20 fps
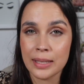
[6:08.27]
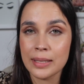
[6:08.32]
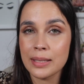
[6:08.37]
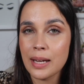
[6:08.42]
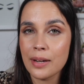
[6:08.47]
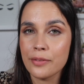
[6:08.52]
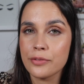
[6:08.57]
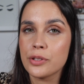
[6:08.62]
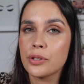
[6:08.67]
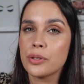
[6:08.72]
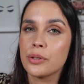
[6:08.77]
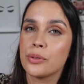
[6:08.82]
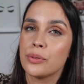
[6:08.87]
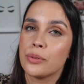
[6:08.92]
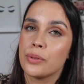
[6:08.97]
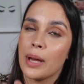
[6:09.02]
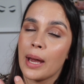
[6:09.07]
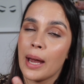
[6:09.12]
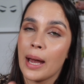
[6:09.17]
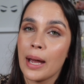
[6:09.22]
In the
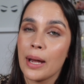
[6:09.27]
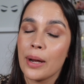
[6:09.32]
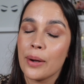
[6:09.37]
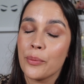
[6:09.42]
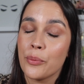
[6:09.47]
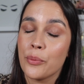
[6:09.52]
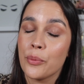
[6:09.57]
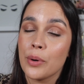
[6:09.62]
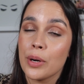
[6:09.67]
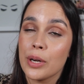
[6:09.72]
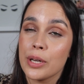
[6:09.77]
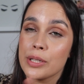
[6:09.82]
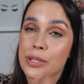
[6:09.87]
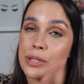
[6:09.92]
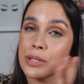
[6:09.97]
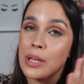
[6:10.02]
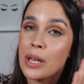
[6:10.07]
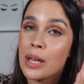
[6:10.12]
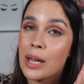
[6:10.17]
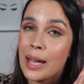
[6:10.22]
afternoon, I
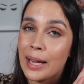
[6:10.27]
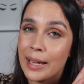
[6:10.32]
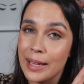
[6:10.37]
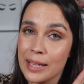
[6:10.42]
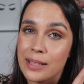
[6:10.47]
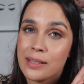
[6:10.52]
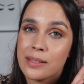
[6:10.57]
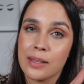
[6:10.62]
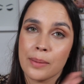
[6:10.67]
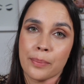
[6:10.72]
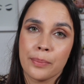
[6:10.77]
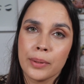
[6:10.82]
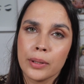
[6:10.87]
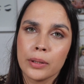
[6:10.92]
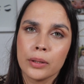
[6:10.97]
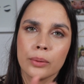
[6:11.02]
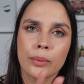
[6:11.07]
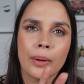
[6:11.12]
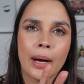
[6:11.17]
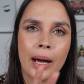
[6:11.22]
was against a
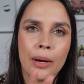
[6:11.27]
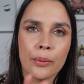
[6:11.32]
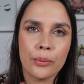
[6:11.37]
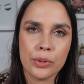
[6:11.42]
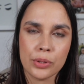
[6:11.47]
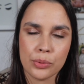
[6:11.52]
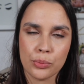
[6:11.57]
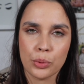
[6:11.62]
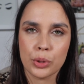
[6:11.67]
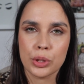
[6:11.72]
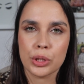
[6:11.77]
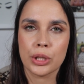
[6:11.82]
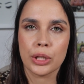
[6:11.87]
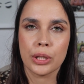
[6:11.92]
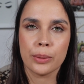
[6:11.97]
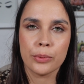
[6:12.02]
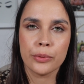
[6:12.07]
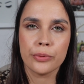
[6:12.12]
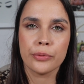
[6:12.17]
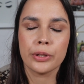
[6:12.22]
pillow. I was
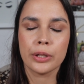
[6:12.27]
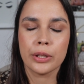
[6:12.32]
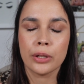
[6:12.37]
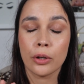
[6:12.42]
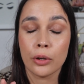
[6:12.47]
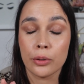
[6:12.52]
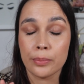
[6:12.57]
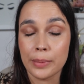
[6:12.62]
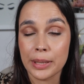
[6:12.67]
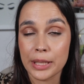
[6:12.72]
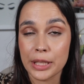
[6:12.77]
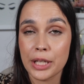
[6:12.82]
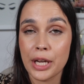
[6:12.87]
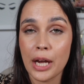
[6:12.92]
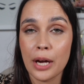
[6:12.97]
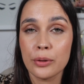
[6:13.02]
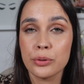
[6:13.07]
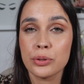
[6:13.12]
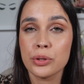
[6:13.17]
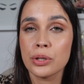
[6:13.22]
watching a movie on my
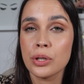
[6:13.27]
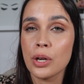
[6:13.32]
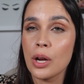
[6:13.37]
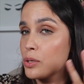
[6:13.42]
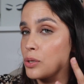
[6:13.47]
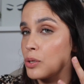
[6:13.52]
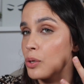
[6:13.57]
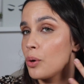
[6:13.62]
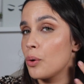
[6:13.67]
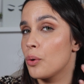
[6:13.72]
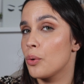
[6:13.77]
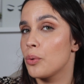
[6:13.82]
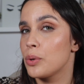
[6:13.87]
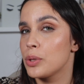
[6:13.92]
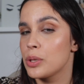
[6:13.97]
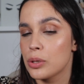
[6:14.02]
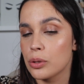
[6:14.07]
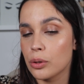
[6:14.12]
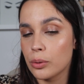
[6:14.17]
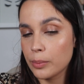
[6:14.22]
couch. So
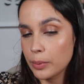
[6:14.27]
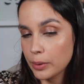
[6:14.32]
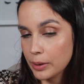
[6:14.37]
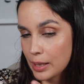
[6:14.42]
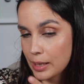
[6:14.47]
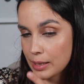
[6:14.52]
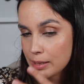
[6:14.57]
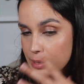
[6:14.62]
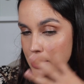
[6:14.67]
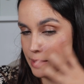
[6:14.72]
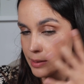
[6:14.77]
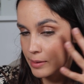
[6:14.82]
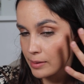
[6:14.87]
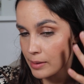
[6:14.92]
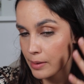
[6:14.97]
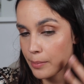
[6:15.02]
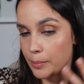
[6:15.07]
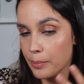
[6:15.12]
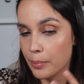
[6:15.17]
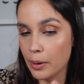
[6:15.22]
it's normal that
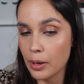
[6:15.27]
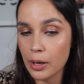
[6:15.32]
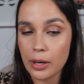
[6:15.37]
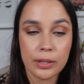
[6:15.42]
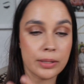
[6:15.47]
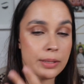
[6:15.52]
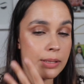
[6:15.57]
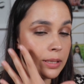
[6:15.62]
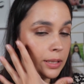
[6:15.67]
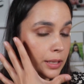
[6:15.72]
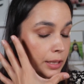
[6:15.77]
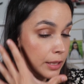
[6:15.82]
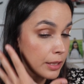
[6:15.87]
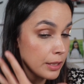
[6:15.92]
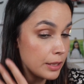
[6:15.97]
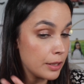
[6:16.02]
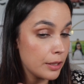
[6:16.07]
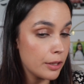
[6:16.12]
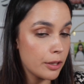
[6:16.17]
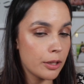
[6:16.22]
some parts in
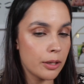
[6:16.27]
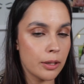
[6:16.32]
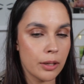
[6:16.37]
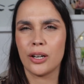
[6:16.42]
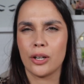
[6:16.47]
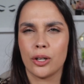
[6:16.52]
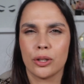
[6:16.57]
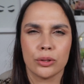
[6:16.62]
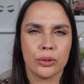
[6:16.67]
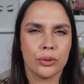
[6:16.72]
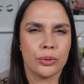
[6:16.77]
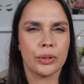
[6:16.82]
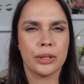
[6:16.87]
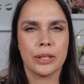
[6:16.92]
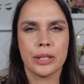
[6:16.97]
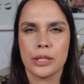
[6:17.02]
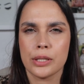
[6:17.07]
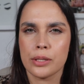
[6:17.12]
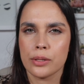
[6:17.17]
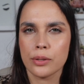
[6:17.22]
here are not
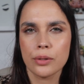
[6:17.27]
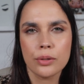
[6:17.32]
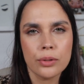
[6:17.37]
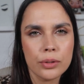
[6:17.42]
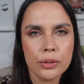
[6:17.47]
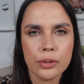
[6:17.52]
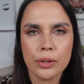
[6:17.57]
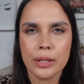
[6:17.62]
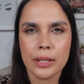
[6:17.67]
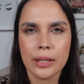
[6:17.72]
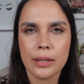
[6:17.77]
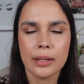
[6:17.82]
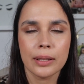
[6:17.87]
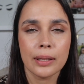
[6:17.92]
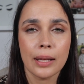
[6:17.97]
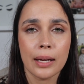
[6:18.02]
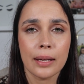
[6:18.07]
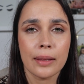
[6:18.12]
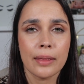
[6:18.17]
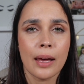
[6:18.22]
looking as good or anything
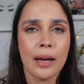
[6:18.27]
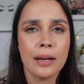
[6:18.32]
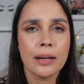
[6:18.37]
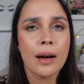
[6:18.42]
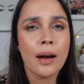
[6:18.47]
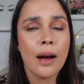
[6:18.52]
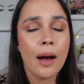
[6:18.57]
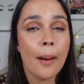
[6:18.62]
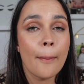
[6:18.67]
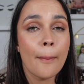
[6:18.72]
like that.